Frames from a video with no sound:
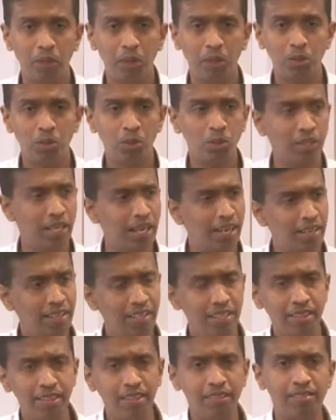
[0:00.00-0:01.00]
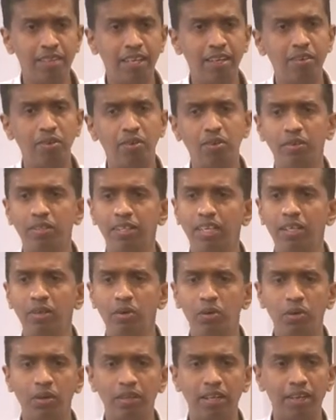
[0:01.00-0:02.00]
So then he thinks that they
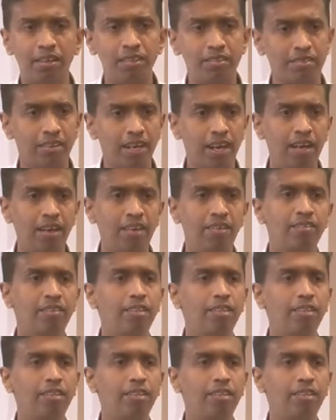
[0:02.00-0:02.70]
don't understand